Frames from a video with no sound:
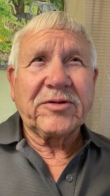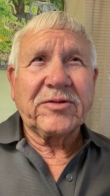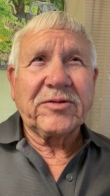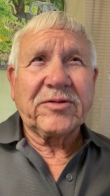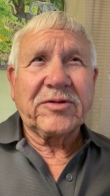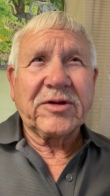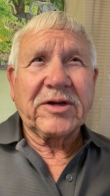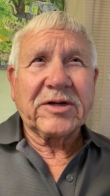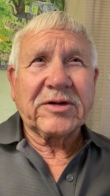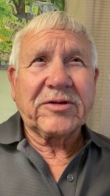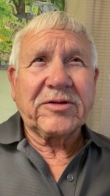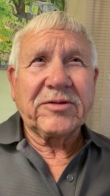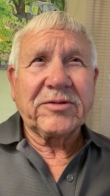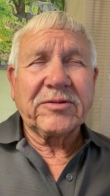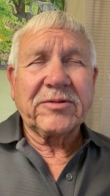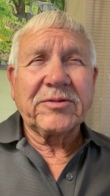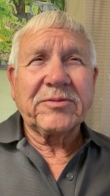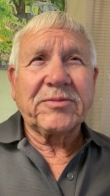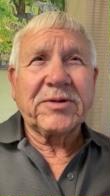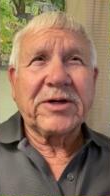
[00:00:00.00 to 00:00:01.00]
to talk
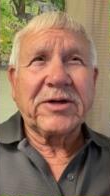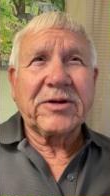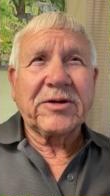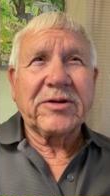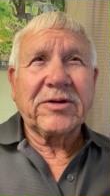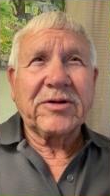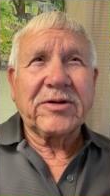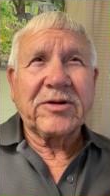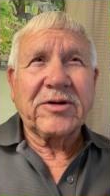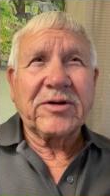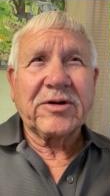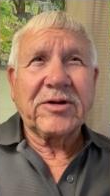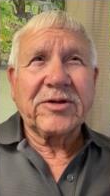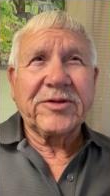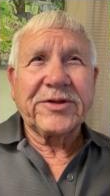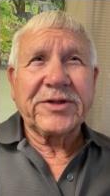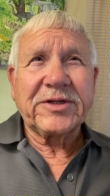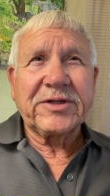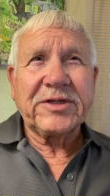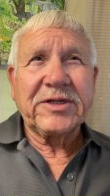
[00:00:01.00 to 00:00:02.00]
to him about
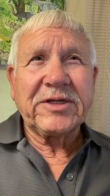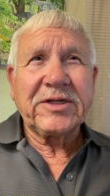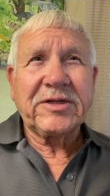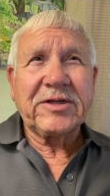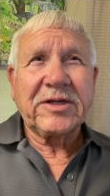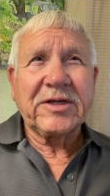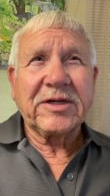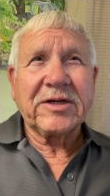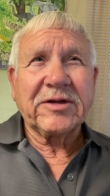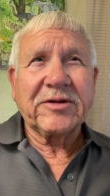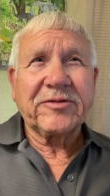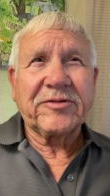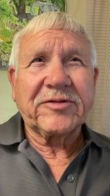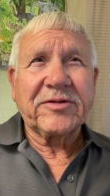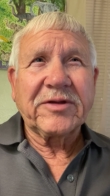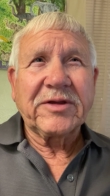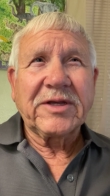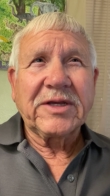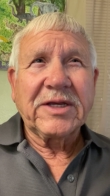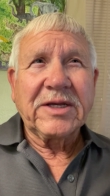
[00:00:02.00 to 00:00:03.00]
all the
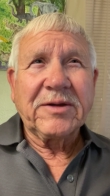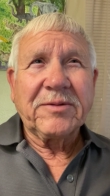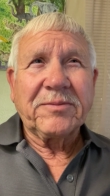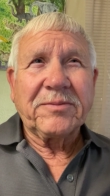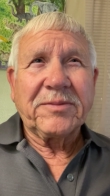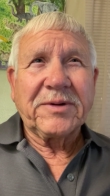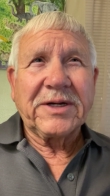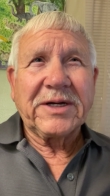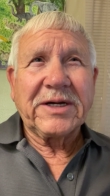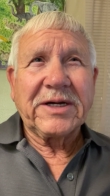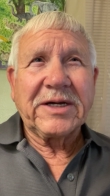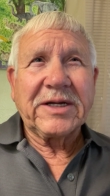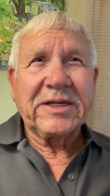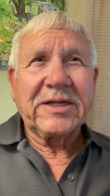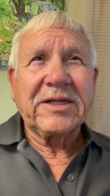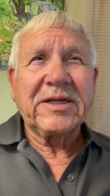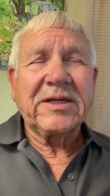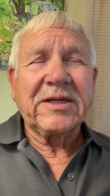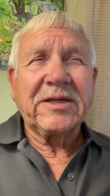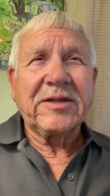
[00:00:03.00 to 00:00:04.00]
details,
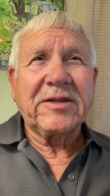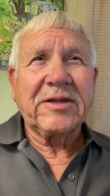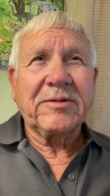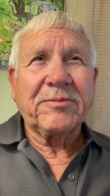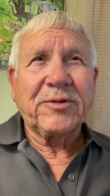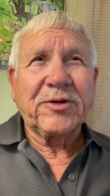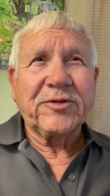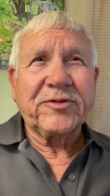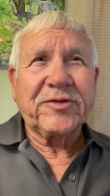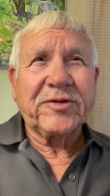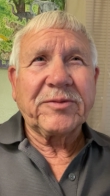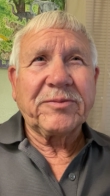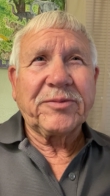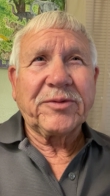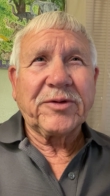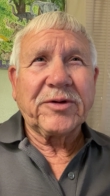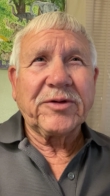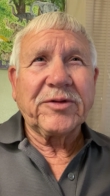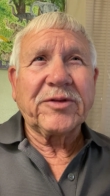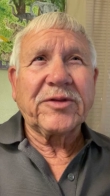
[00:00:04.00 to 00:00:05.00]
but the most
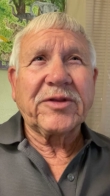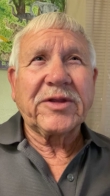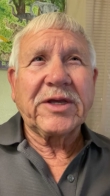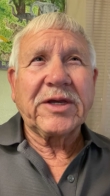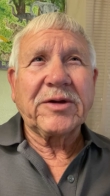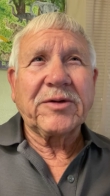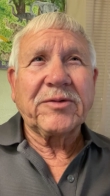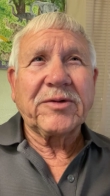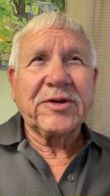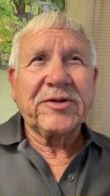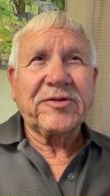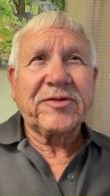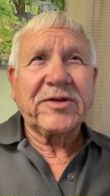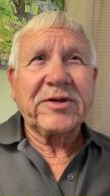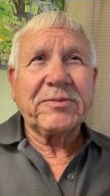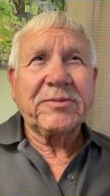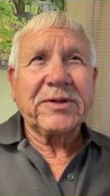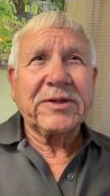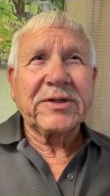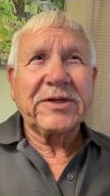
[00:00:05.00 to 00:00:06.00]
important thing
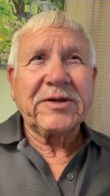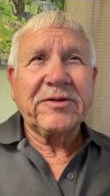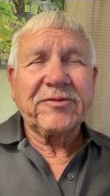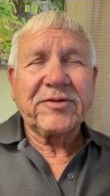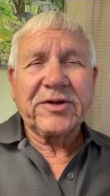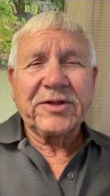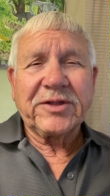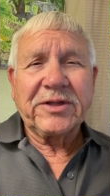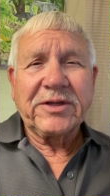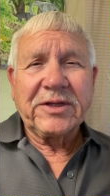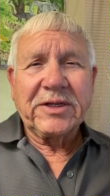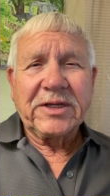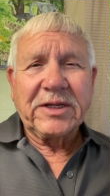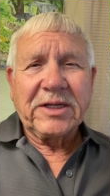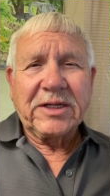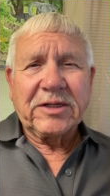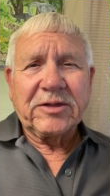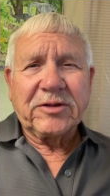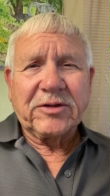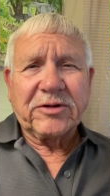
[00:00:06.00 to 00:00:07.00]
was he believed on
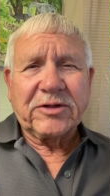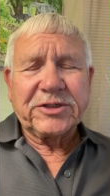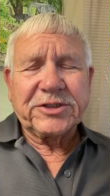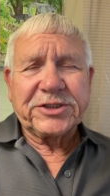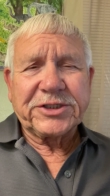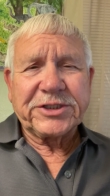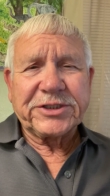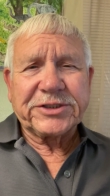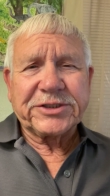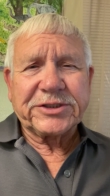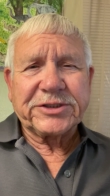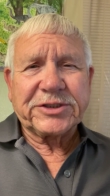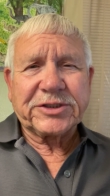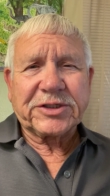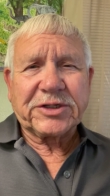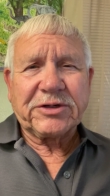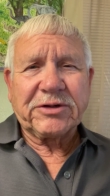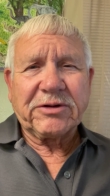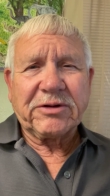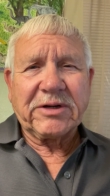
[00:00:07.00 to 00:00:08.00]
Lord
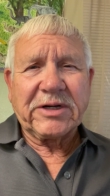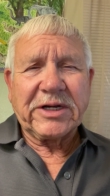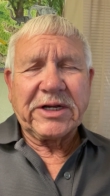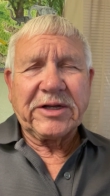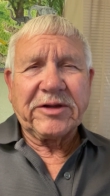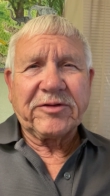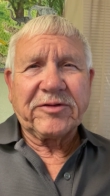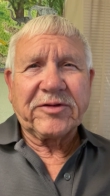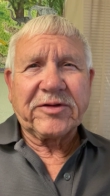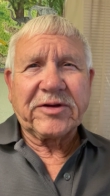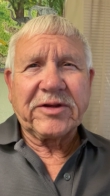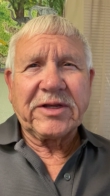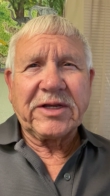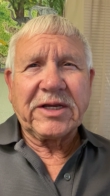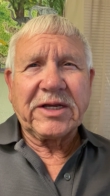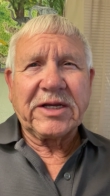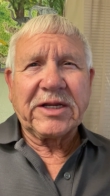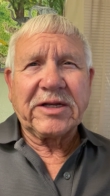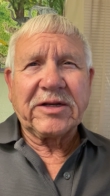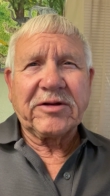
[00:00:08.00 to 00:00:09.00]
Jesus Christ,
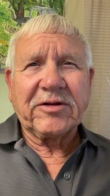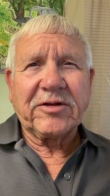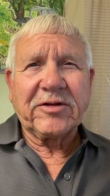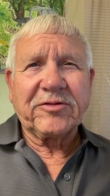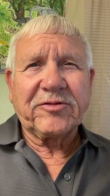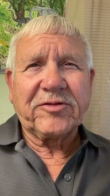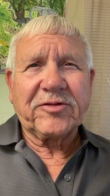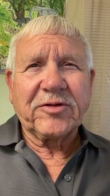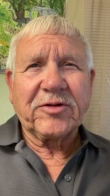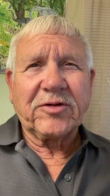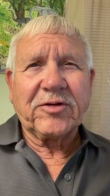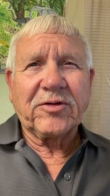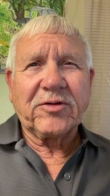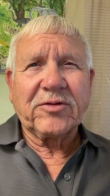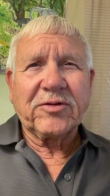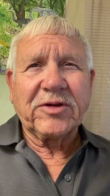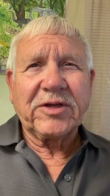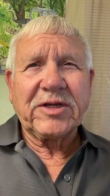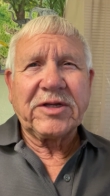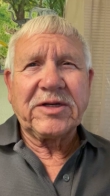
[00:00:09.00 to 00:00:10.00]
and uh,
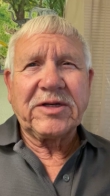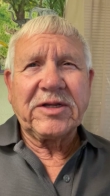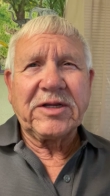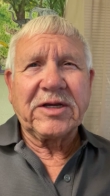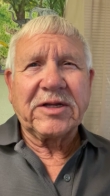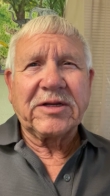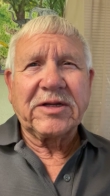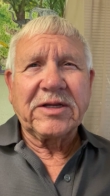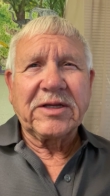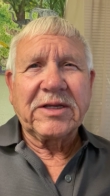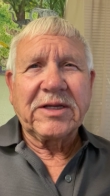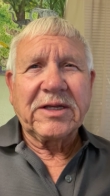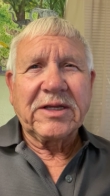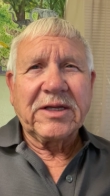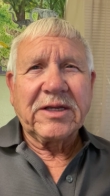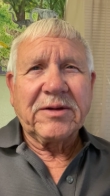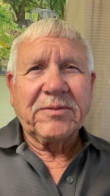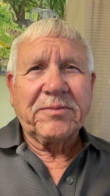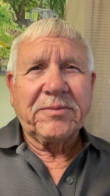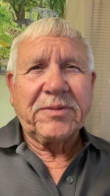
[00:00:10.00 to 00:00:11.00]
so he did.
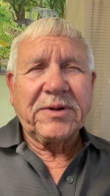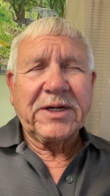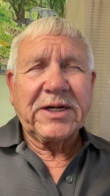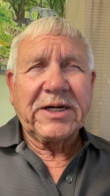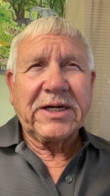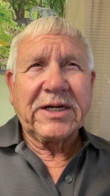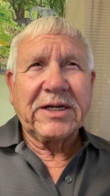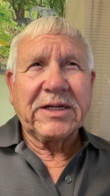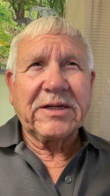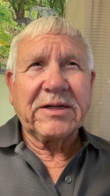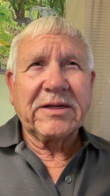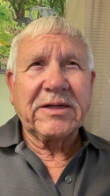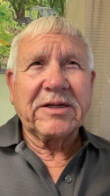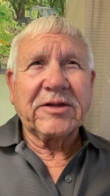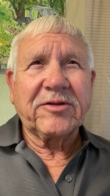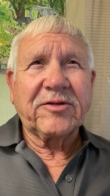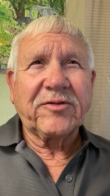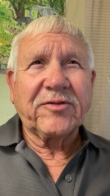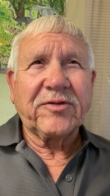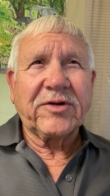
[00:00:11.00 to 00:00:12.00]
But
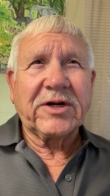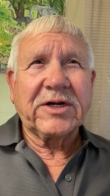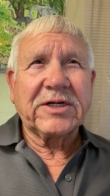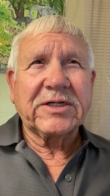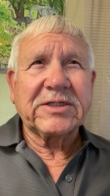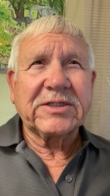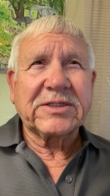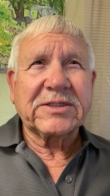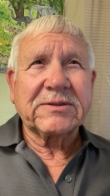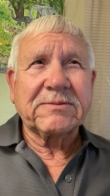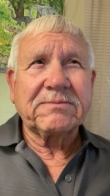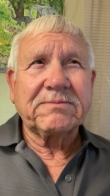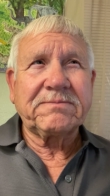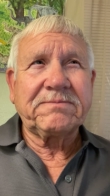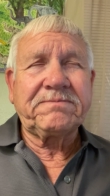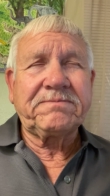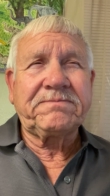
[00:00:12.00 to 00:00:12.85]
as far as